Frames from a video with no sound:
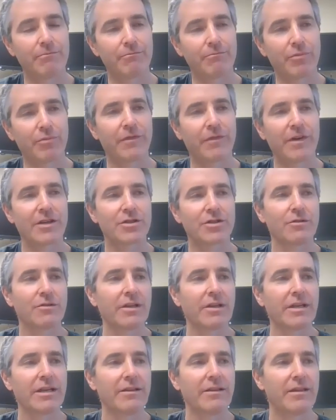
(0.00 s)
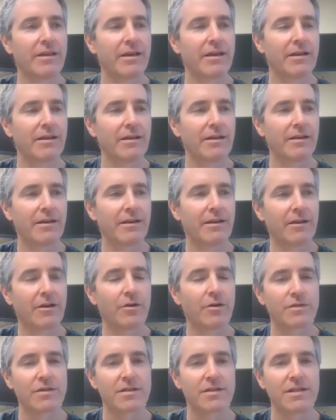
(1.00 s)
professional league that
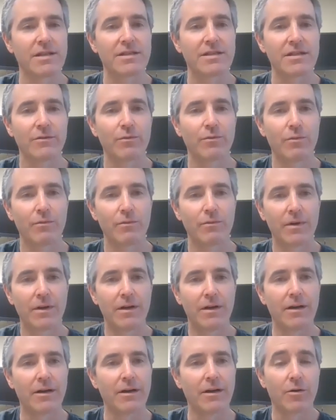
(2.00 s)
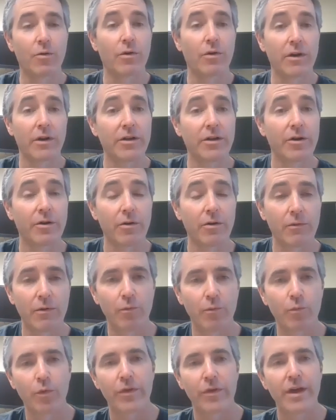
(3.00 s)
goes a season or you know,
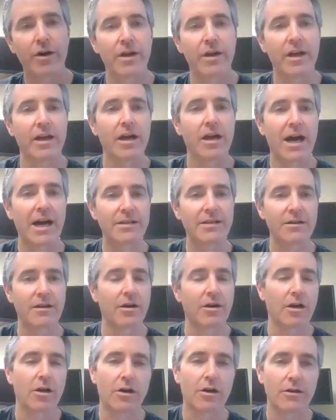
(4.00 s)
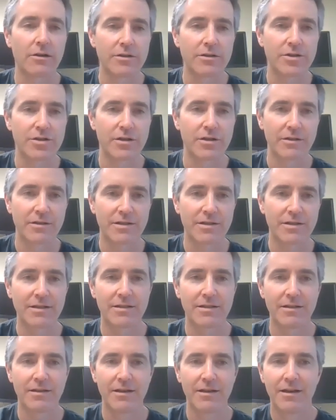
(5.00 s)
without a high or a college
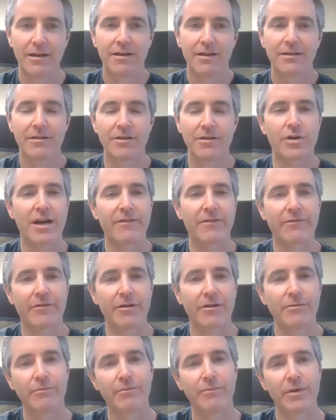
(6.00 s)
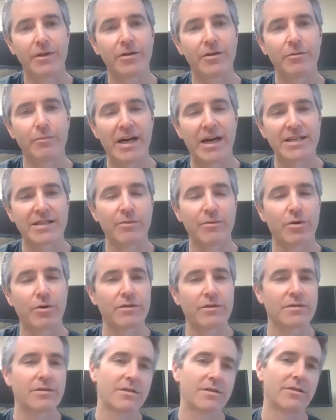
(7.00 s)
season to draft from. You know,
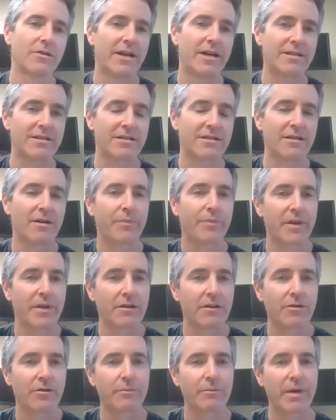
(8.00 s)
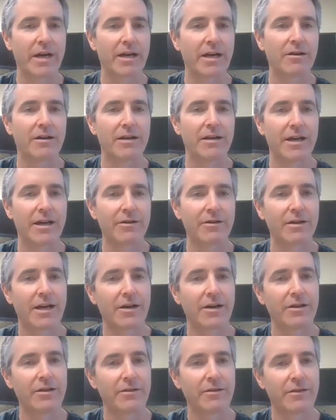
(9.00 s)
basketball still has something to look back on.
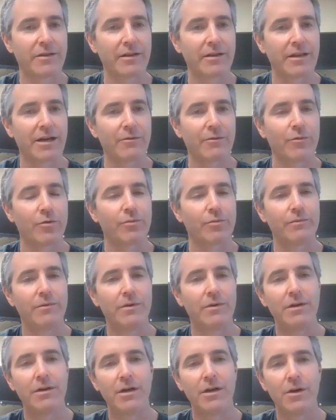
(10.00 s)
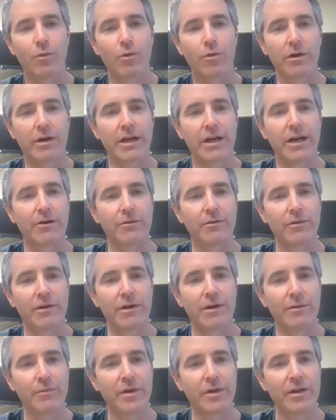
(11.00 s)
How do you think that will work out?
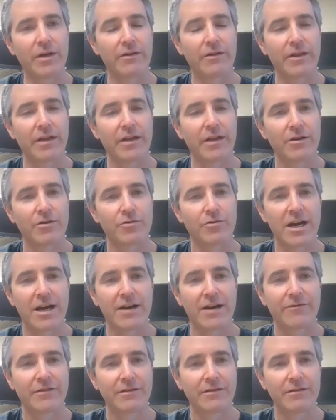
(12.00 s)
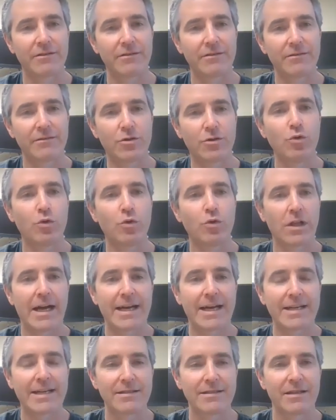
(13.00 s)
I mean, are they going to draft 2
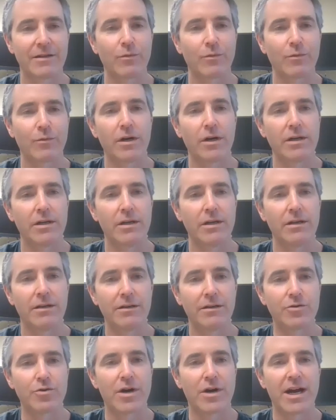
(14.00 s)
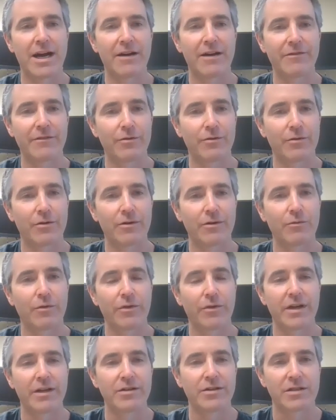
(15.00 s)
classes in one draft, or will
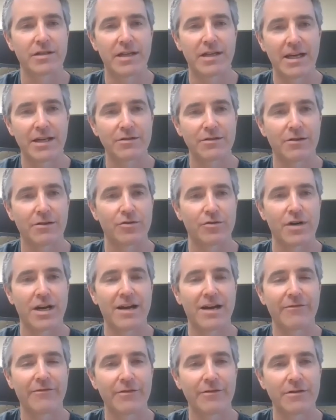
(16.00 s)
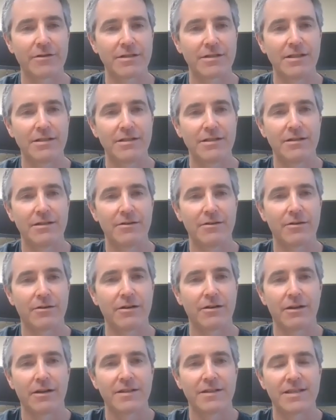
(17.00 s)
they just cancel a draft for a season,
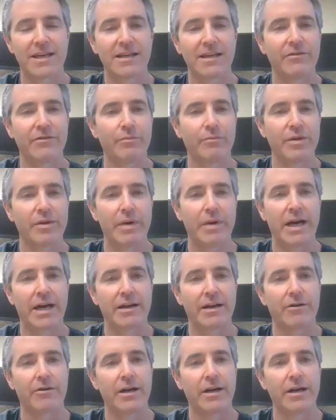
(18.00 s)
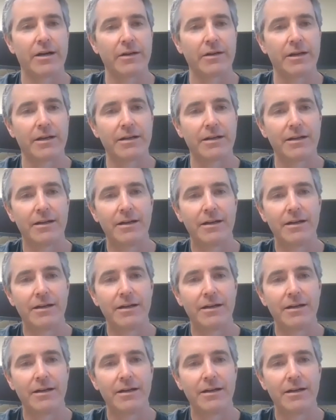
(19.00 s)
or has that even been batted around yet?